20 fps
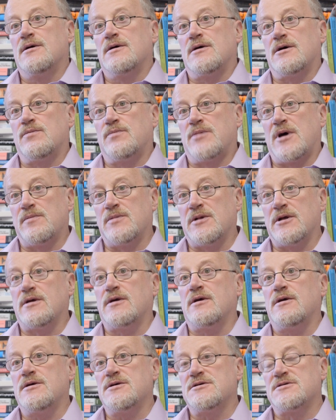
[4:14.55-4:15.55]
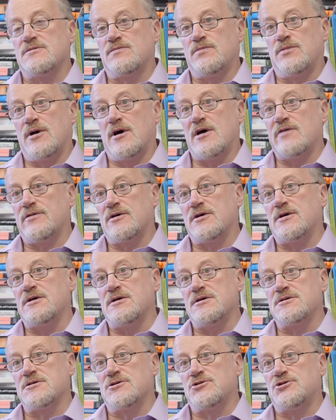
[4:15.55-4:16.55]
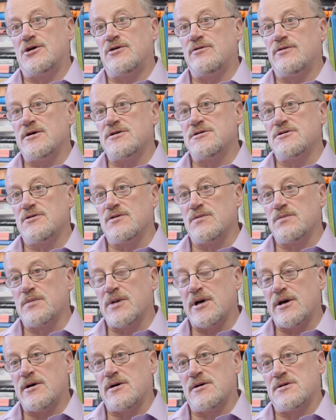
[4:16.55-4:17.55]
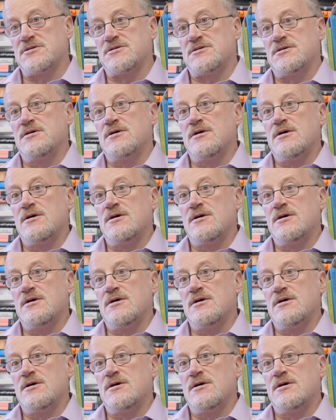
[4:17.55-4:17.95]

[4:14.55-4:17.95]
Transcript: and public keys and private keys are generated in pairs,